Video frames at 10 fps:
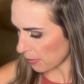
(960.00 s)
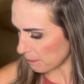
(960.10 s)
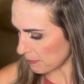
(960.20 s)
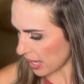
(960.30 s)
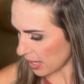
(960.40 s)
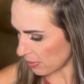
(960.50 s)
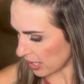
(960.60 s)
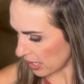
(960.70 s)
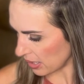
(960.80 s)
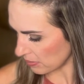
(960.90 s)

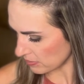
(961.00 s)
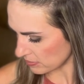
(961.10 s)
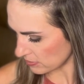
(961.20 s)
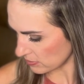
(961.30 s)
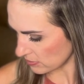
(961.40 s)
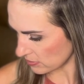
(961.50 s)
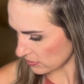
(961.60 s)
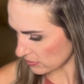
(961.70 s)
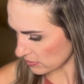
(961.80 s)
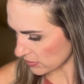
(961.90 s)
maybe,
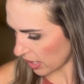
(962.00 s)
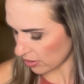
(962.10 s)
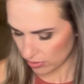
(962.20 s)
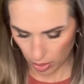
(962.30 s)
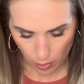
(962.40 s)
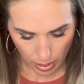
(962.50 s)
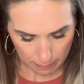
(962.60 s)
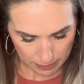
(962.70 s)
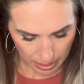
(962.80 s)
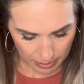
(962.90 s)
I don't know,
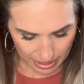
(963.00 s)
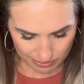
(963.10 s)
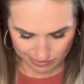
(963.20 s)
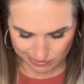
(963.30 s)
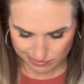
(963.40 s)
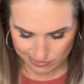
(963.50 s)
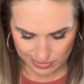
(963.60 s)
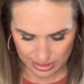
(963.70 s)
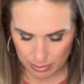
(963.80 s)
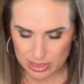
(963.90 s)
maybe
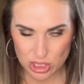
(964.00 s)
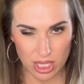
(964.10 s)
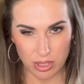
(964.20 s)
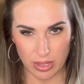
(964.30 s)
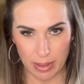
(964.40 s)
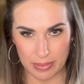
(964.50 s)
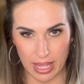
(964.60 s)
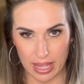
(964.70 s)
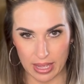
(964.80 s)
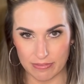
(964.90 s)
limoncello
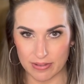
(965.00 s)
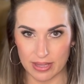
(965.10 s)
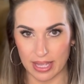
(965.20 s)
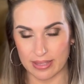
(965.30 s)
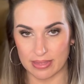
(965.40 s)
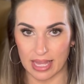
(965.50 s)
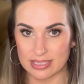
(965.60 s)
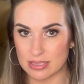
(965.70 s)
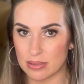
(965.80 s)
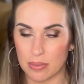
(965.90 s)
cupcake. I feel like
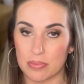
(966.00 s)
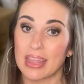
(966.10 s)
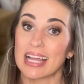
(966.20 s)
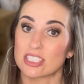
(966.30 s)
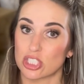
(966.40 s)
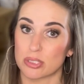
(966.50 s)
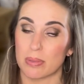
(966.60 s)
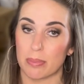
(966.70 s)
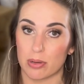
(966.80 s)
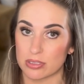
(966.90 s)
that's, that's just
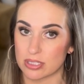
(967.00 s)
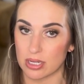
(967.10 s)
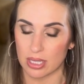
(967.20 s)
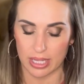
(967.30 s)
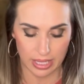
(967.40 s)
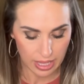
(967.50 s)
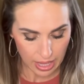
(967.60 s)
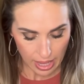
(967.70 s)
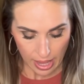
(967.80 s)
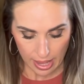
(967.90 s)
me personally.
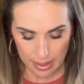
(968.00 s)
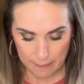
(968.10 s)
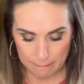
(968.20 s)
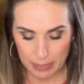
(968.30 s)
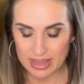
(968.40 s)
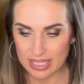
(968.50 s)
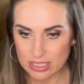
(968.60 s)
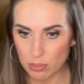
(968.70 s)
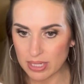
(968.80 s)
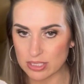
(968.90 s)
Um, but this
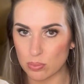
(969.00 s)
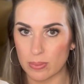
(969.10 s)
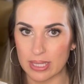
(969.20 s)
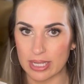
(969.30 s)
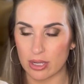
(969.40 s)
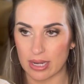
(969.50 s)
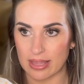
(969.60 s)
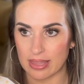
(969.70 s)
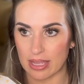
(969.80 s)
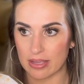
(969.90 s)
one is really good, I
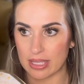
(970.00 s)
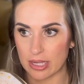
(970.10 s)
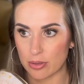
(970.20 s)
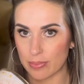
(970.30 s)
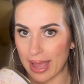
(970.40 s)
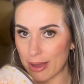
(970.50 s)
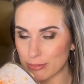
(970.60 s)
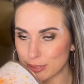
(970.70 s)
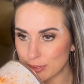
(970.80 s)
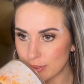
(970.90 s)
think, year round